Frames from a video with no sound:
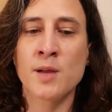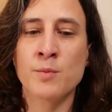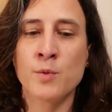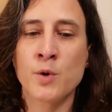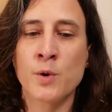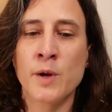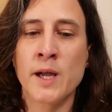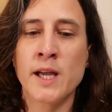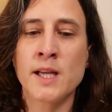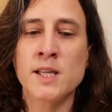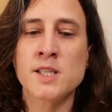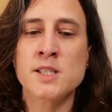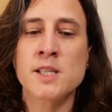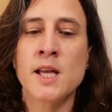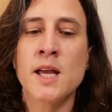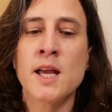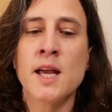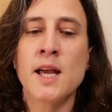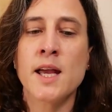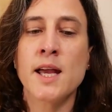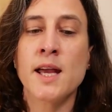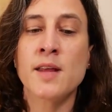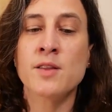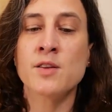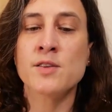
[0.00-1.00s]
hemorrhage,
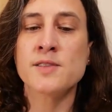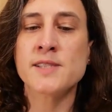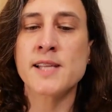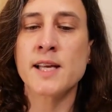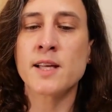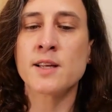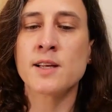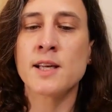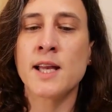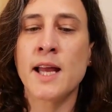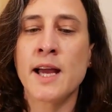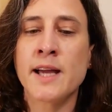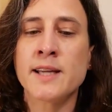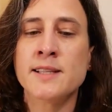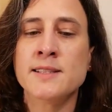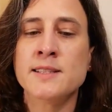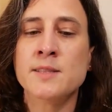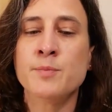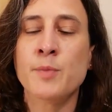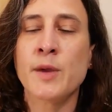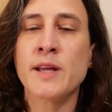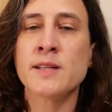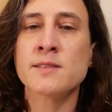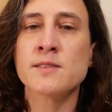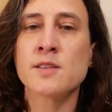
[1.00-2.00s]
and the second line
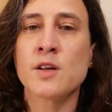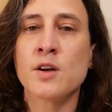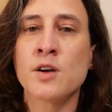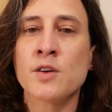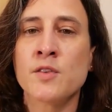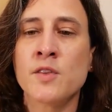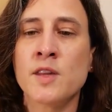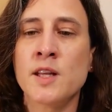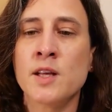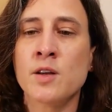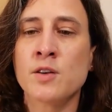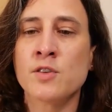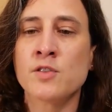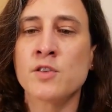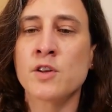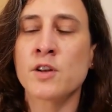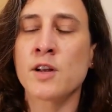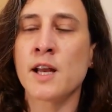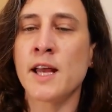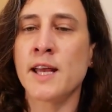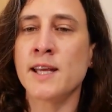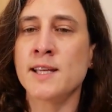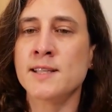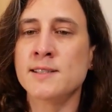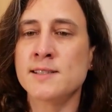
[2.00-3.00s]
depends on the
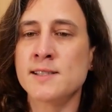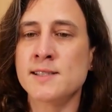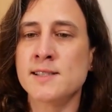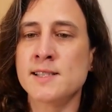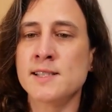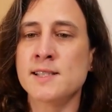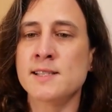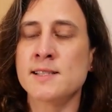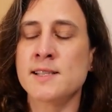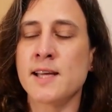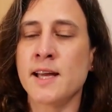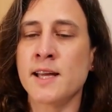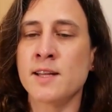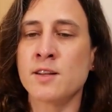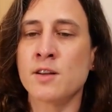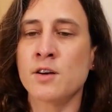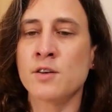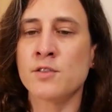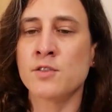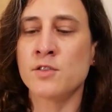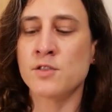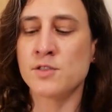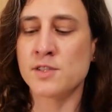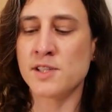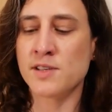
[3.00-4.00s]
underlying disease and
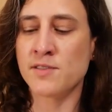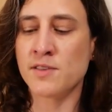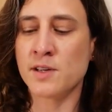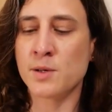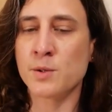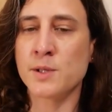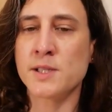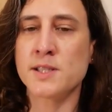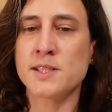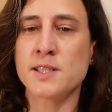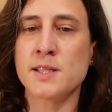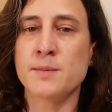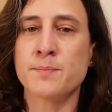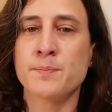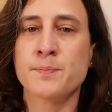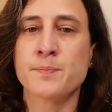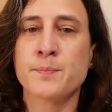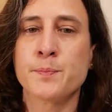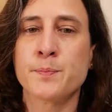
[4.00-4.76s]
on the severity.